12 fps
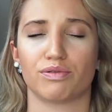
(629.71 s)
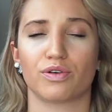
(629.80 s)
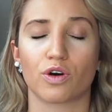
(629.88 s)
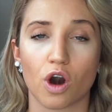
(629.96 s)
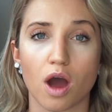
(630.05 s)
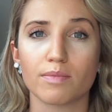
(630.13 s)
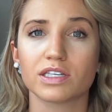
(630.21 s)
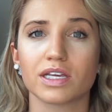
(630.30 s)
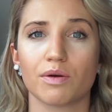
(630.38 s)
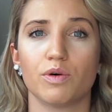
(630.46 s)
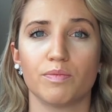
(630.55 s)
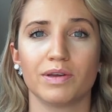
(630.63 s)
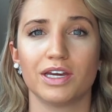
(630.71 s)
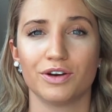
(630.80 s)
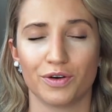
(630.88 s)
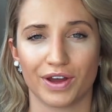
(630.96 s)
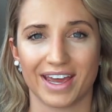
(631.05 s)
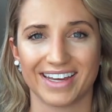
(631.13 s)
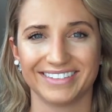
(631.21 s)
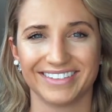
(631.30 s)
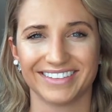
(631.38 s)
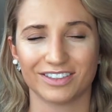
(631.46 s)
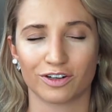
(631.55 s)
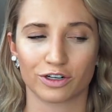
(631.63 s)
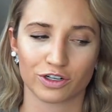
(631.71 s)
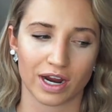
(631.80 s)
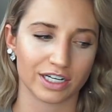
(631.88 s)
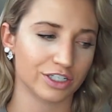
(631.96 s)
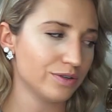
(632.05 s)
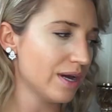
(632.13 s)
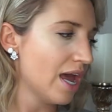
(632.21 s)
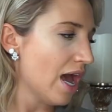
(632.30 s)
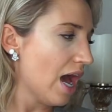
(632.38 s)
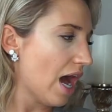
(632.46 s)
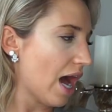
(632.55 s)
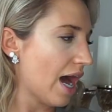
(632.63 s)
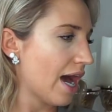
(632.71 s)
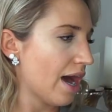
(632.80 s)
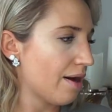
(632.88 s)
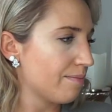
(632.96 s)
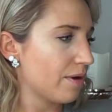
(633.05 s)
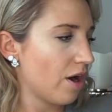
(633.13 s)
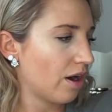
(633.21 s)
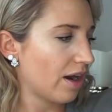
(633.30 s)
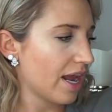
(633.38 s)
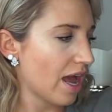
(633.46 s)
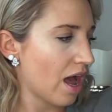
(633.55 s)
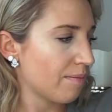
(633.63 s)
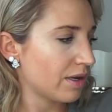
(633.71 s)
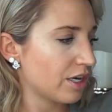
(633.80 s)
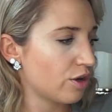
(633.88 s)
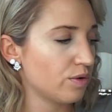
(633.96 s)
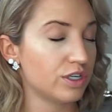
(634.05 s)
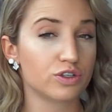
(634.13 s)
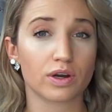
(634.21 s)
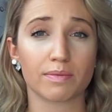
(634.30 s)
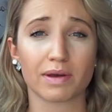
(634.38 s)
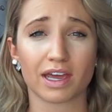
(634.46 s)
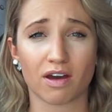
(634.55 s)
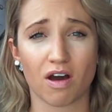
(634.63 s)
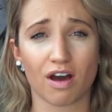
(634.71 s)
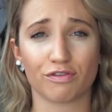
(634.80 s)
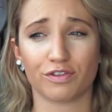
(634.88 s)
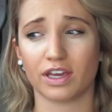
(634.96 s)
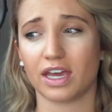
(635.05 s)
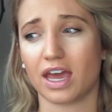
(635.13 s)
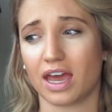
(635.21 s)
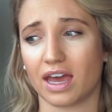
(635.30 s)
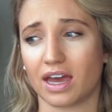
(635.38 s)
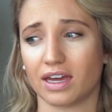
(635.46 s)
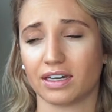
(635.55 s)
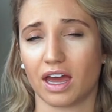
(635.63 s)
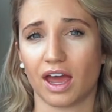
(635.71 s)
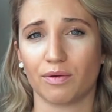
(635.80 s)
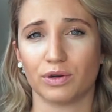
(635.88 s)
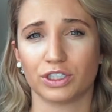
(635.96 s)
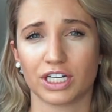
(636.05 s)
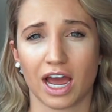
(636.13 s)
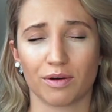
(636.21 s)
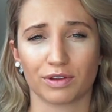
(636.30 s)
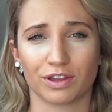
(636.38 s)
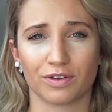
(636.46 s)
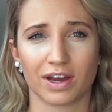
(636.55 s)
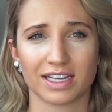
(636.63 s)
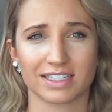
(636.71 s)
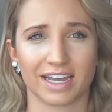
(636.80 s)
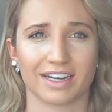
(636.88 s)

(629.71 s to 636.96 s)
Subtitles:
promise I won't be annoying, or try to. All right, I'm gonna go enjoy my coffee, and I will chat with you guys.